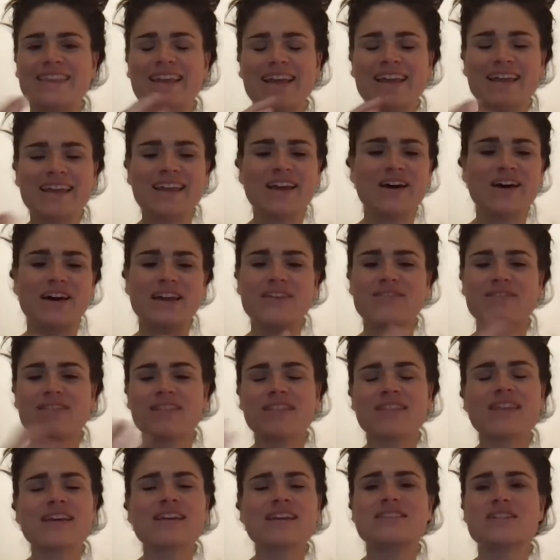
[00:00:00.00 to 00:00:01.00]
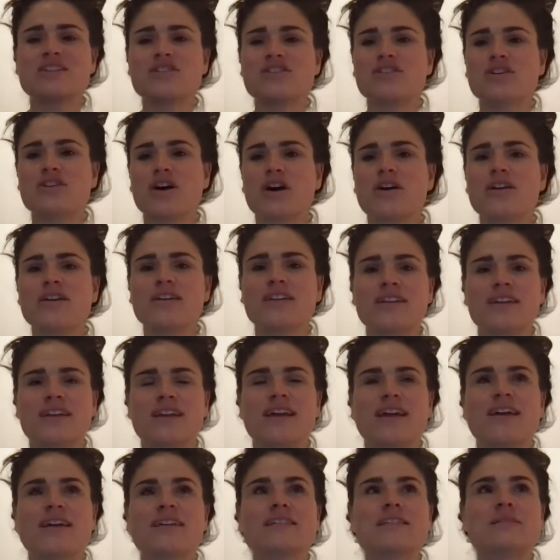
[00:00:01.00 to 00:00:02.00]
even things that you can't
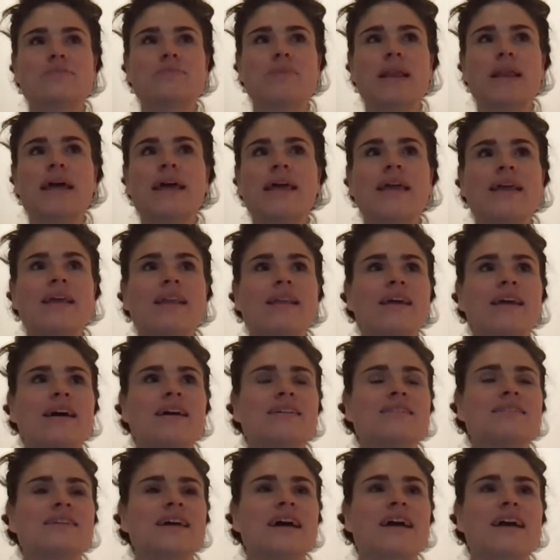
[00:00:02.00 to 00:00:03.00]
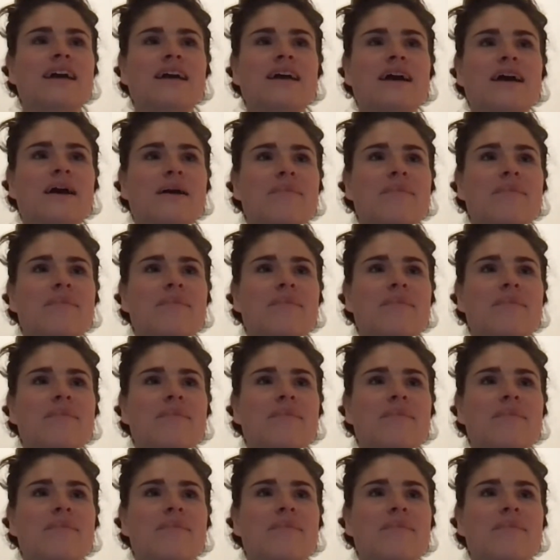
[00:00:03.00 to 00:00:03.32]
explain, as like